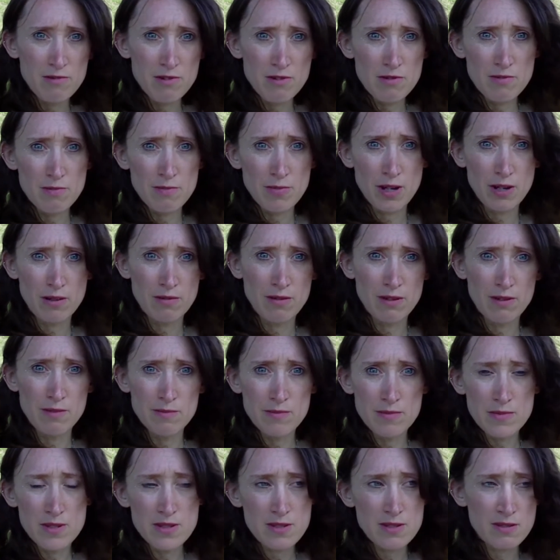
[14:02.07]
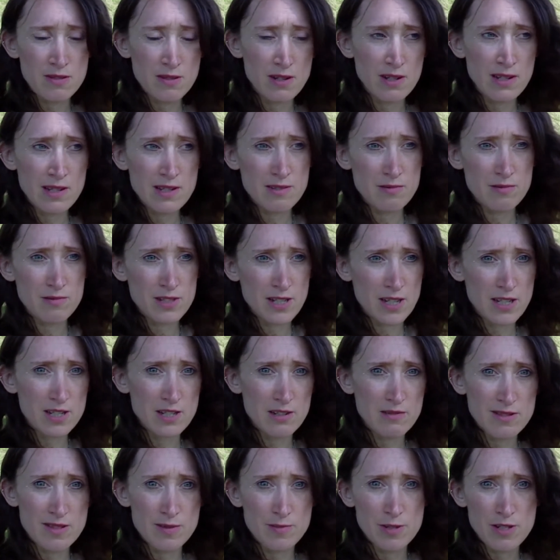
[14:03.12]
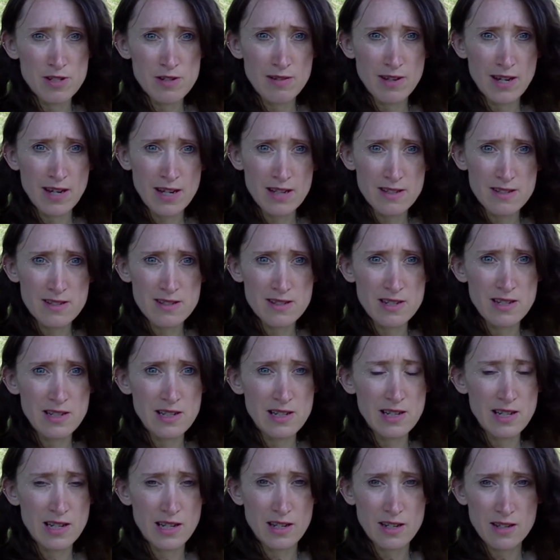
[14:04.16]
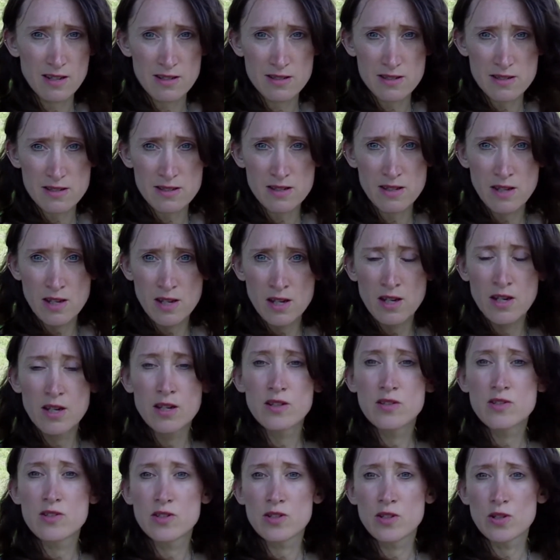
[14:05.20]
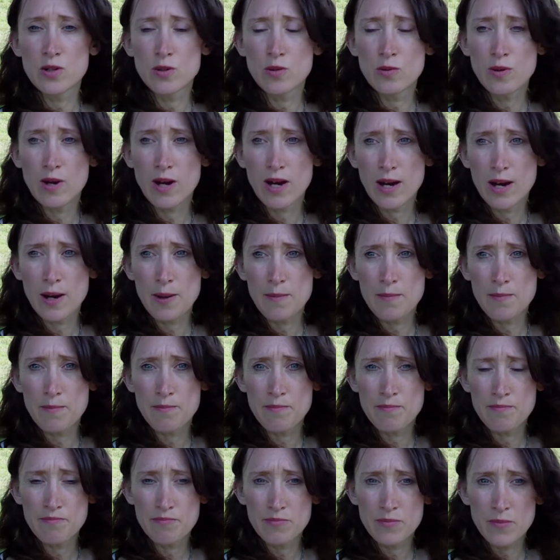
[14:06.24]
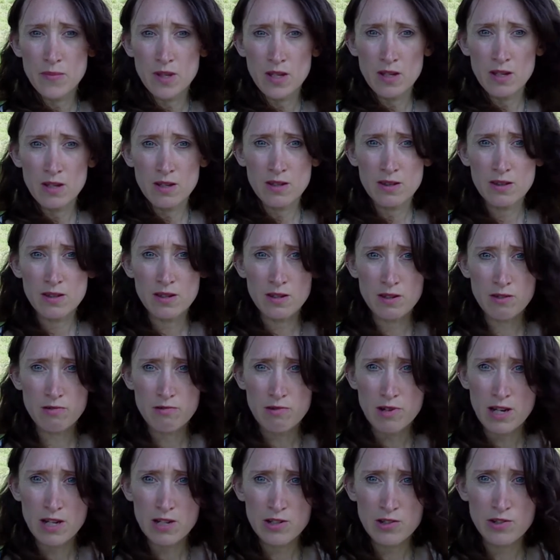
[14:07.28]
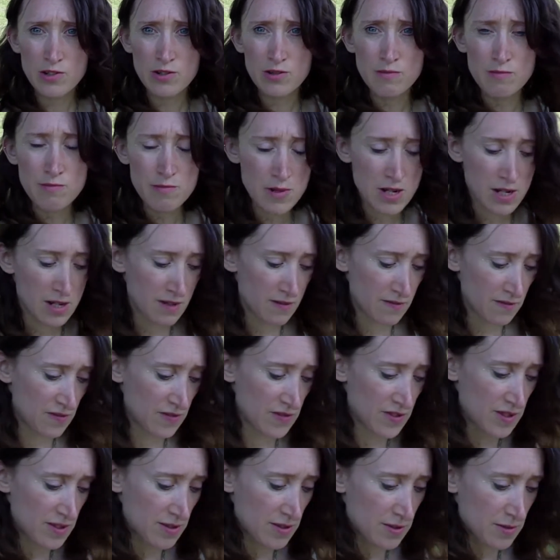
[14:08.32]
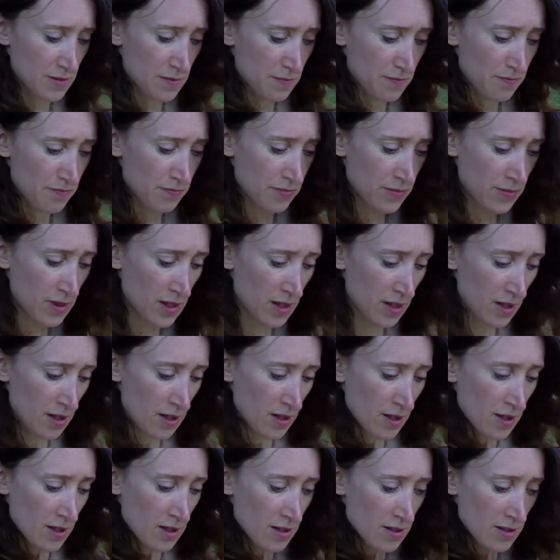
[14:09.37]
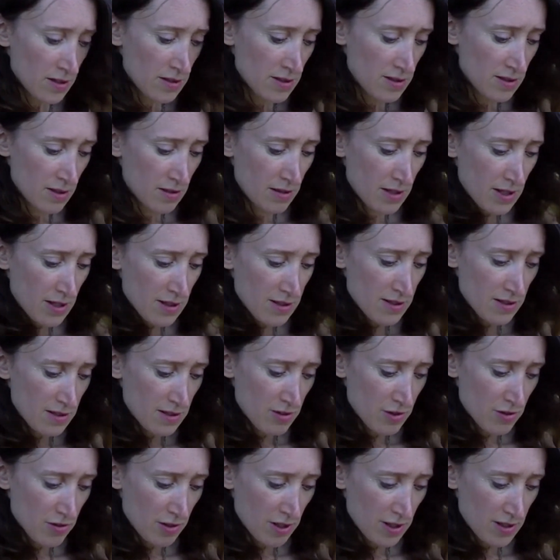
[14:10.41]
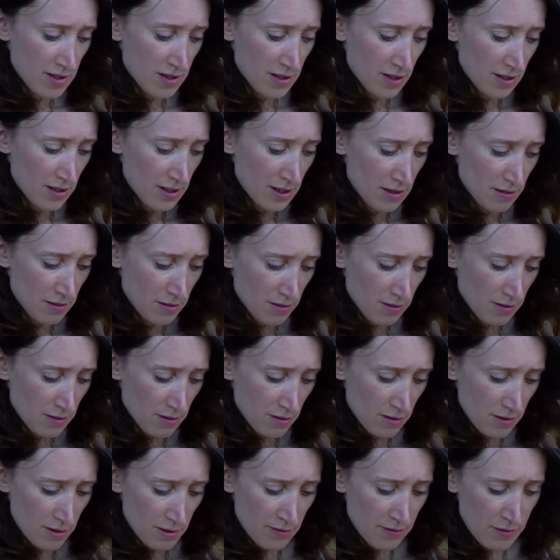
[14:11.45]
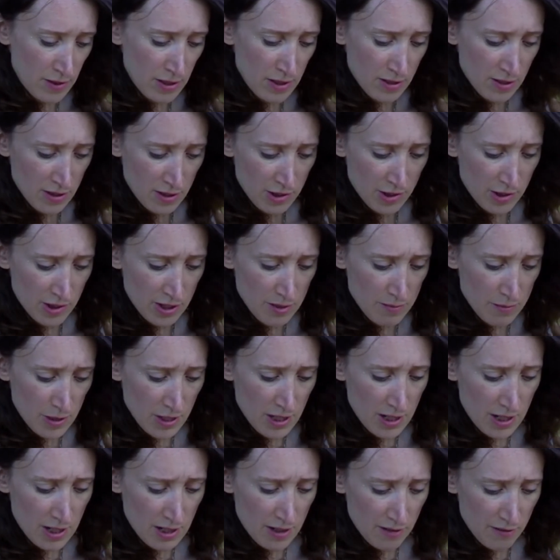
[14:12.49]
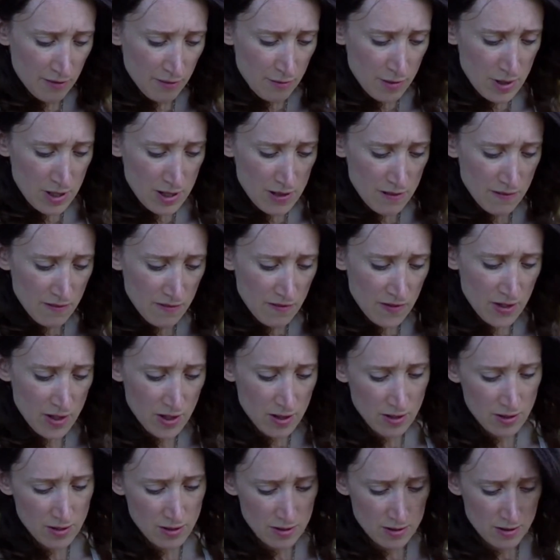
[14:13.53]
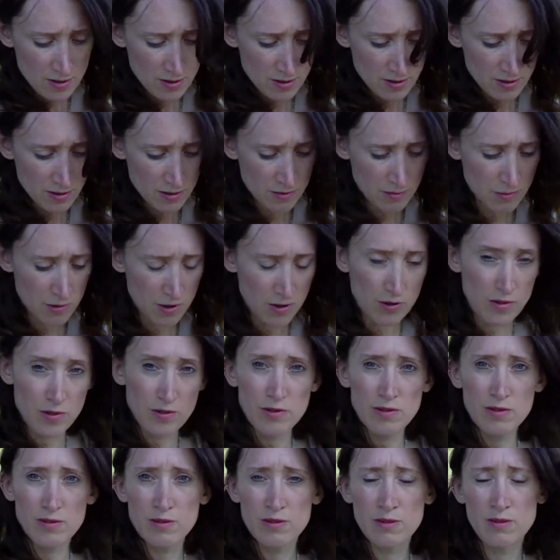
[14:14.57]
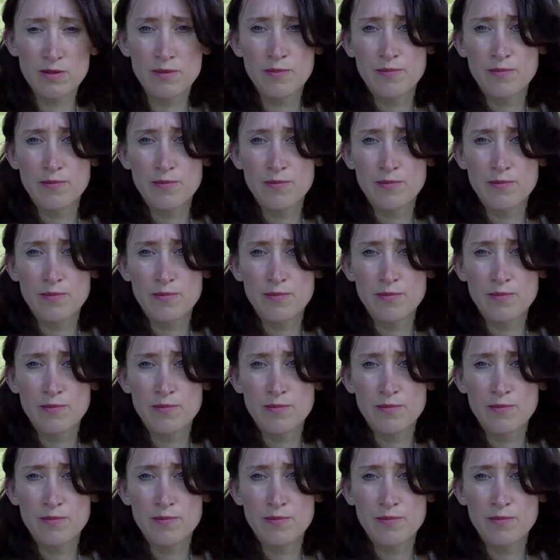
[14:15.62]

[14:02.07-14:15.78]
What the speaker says: rune poems, a little tenuous, but you can see links to the creation myths, so that's interesting. Now if we look at the shape again, if we invert the rune